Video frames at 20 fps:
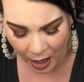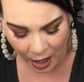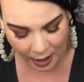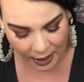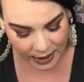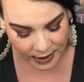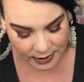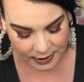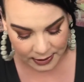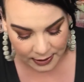All
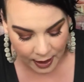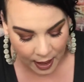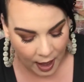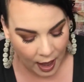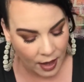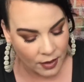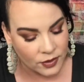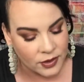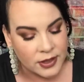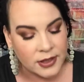right,
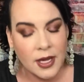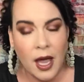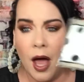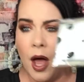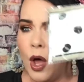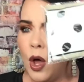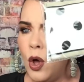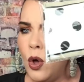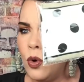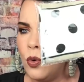
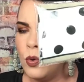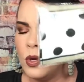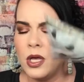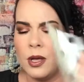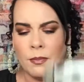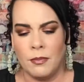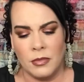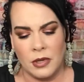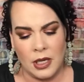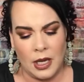so
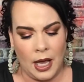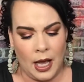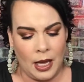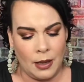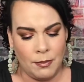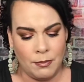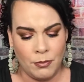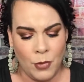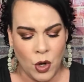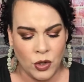
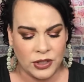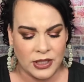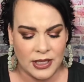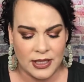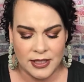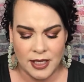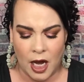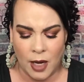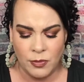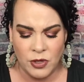most of
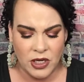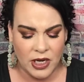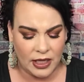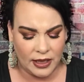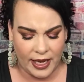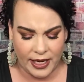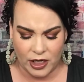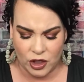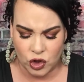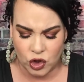the time you
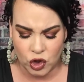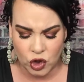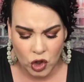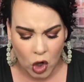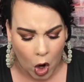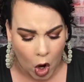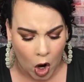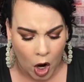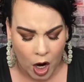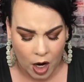get like a
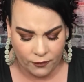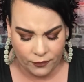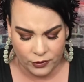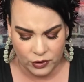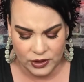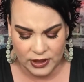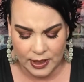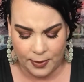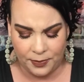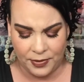scarf
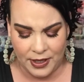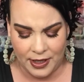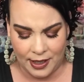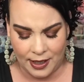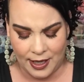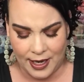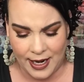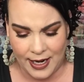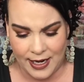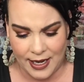or something
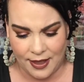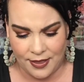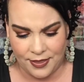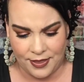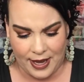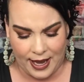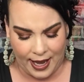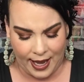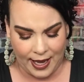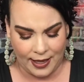like
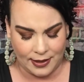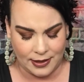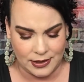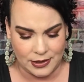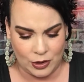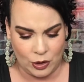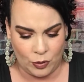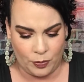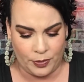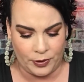that.
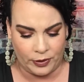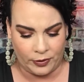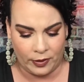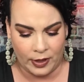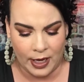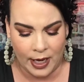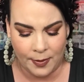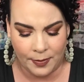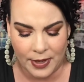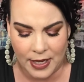Let's open her
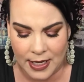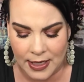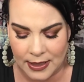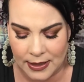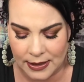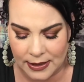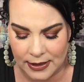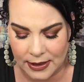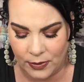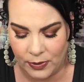up
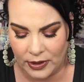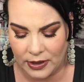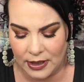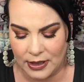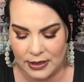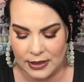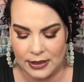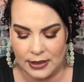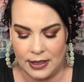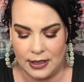and see what
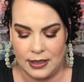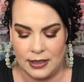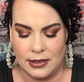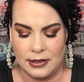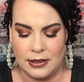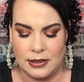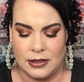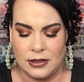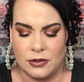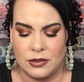this
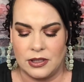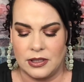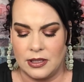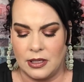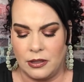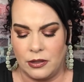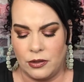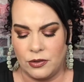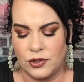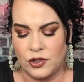is. This looks
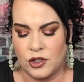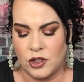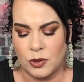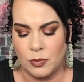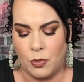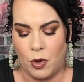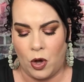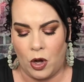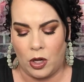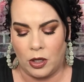a little
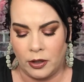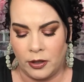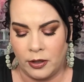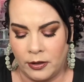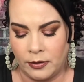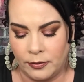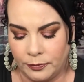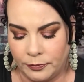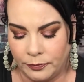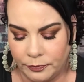
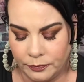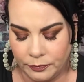smaller.